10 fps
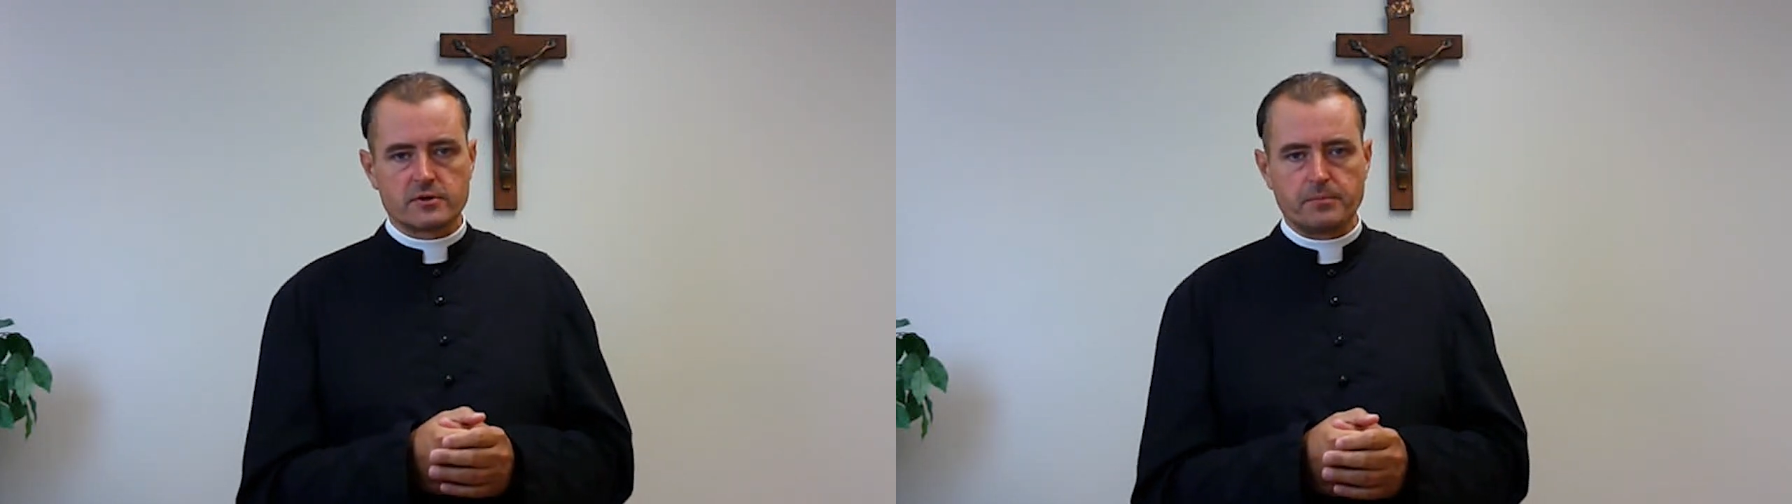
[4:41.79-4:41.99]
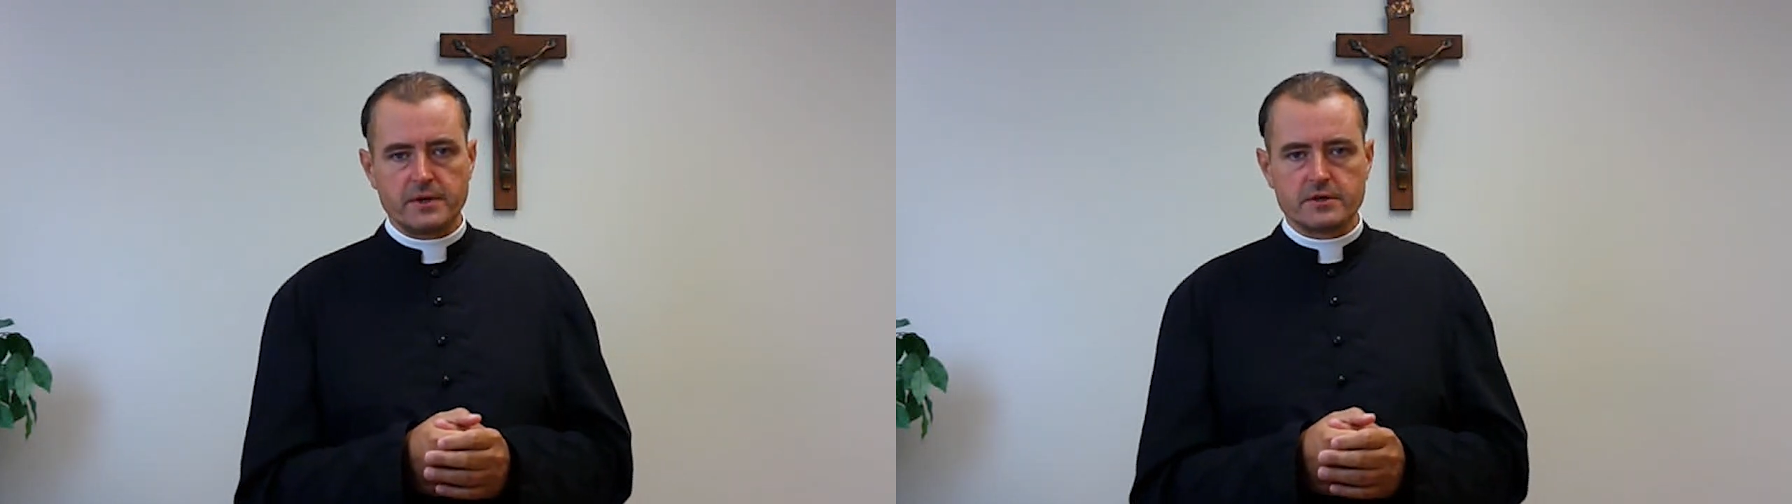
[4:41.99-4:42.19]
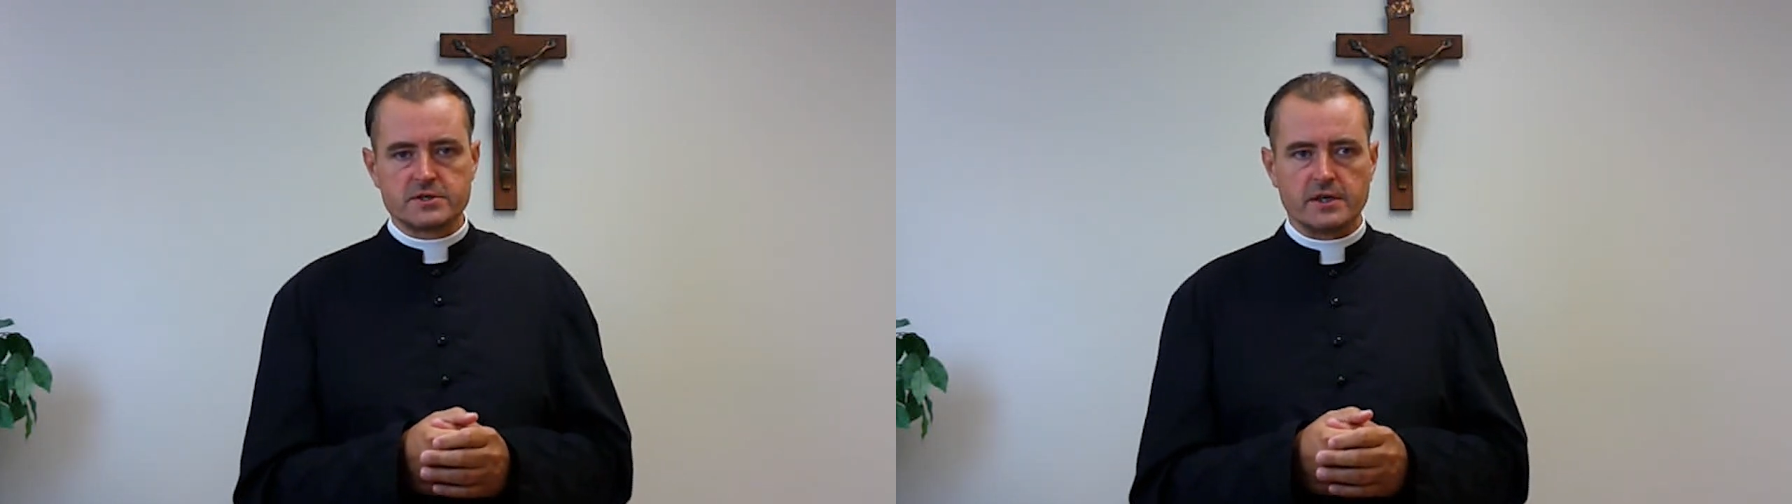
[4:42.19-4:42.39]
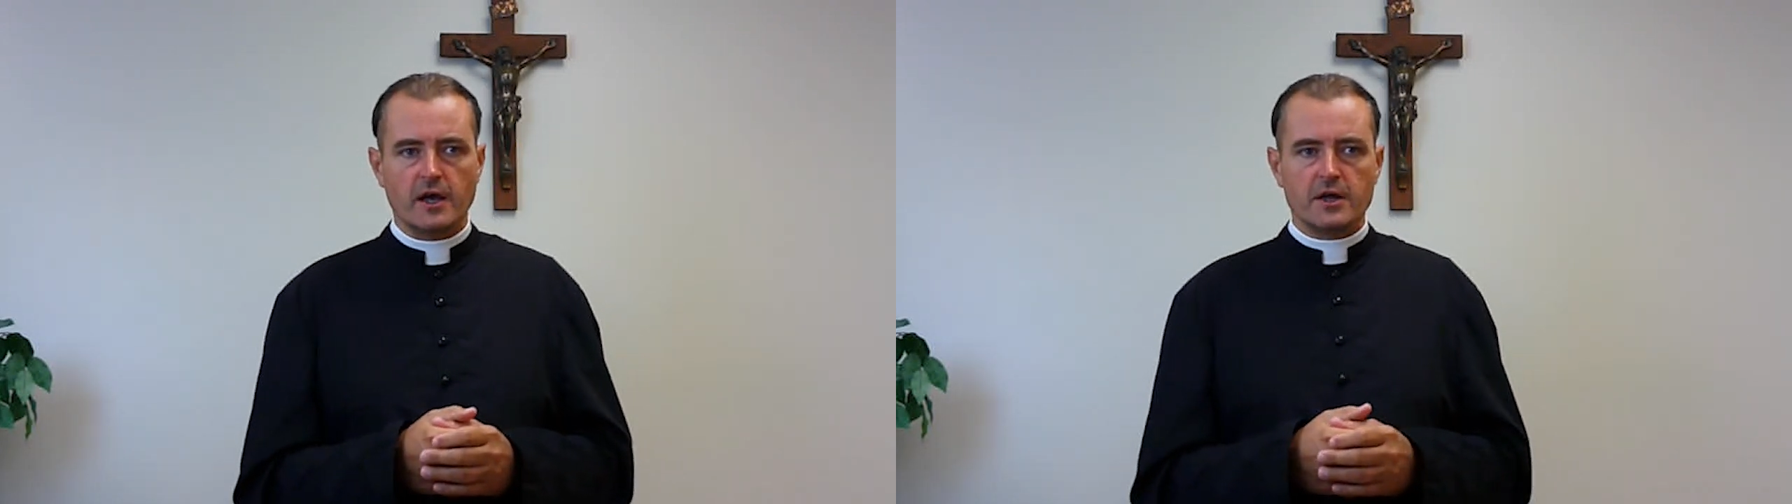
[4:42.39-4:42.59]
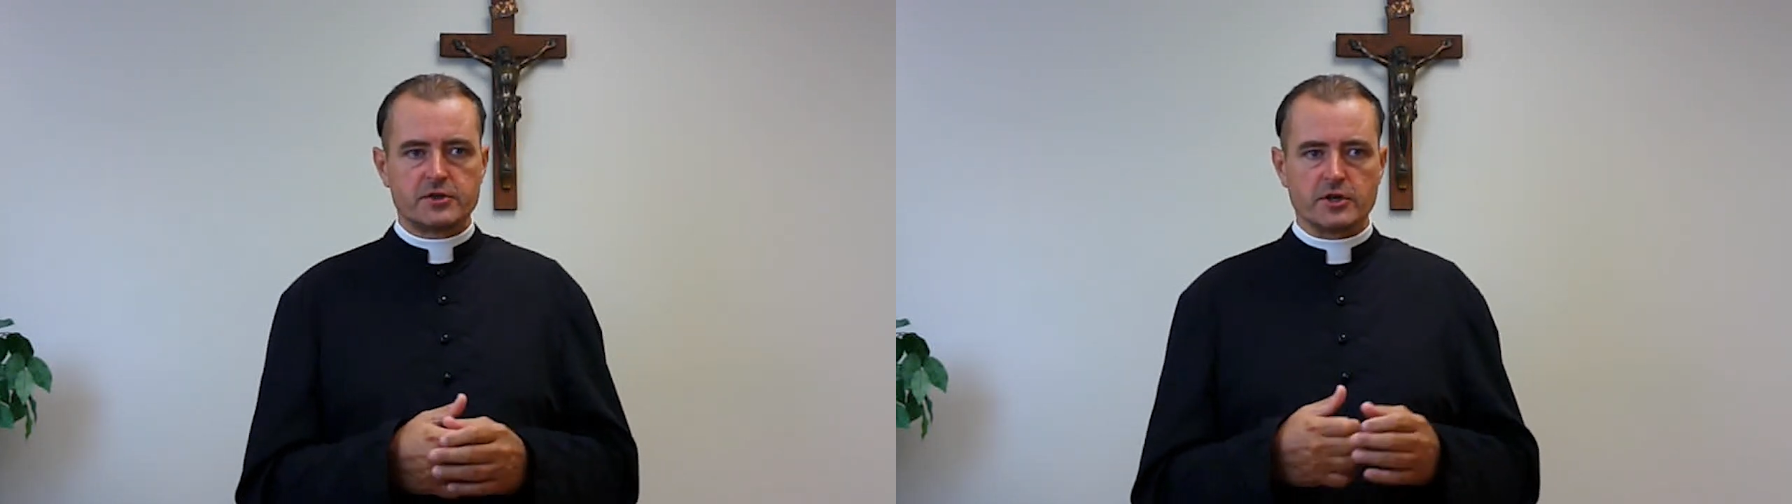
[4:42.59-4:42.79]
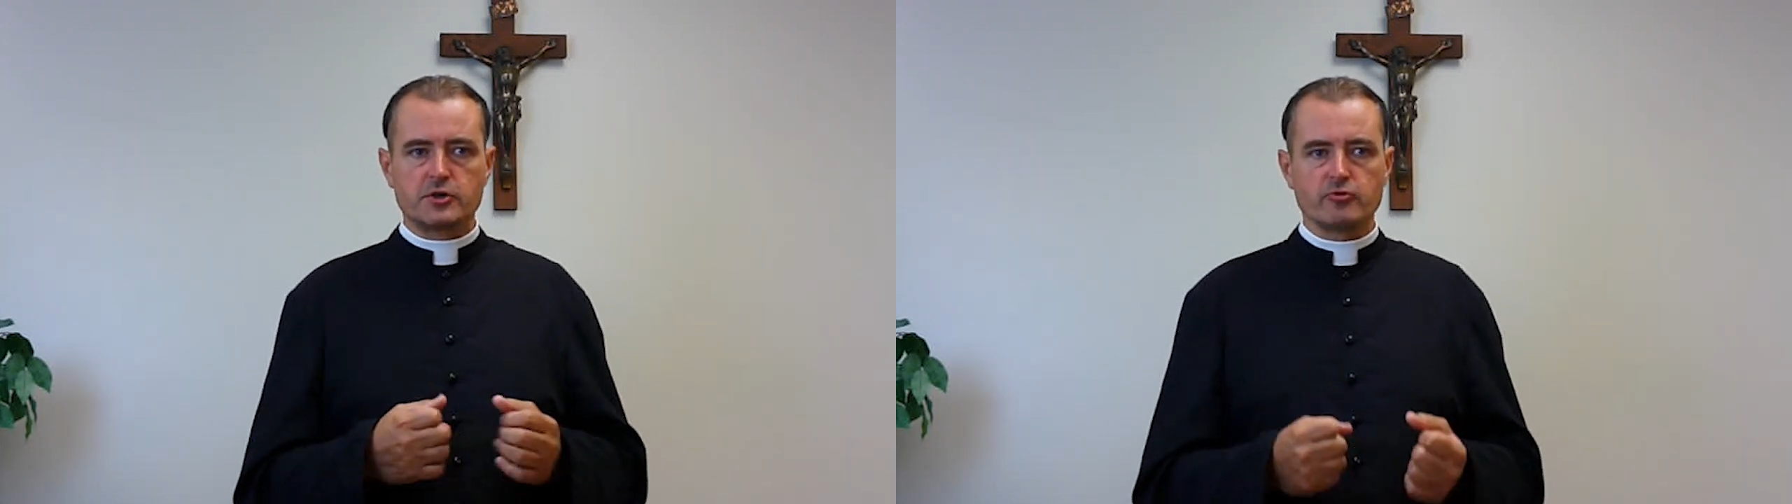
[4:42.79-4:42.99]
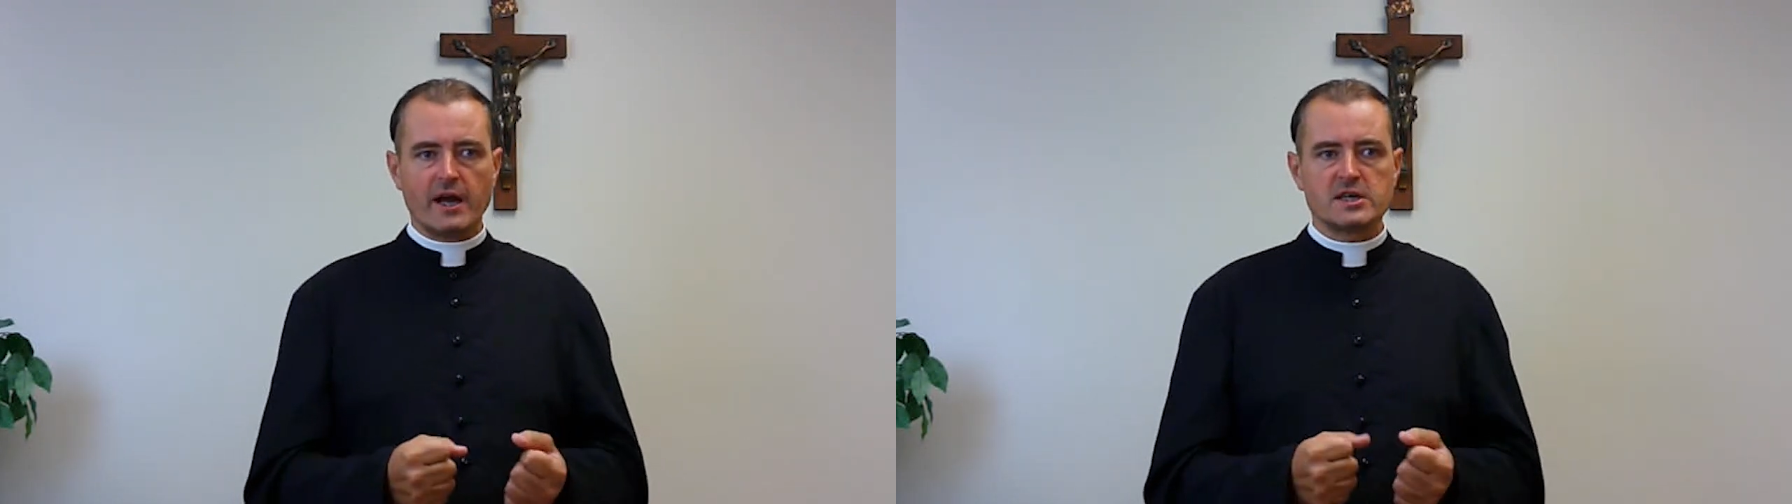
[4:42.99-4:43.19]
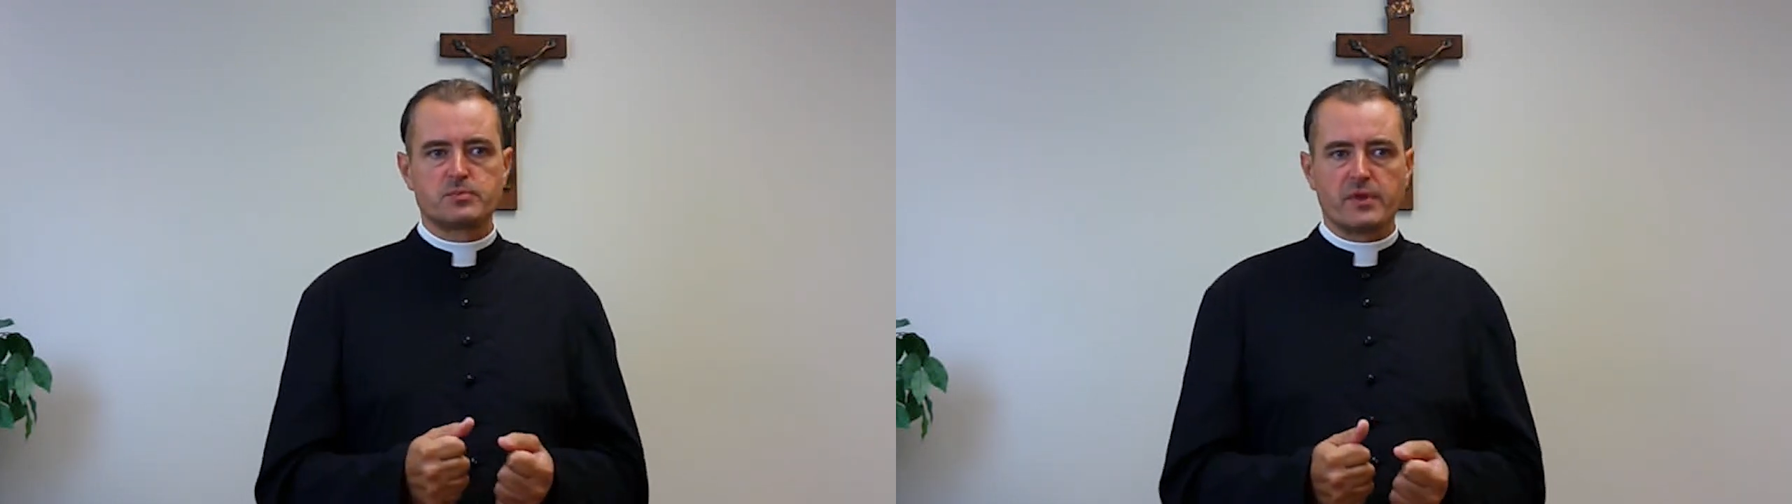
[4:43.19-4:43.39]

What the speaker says: Peterson to grasp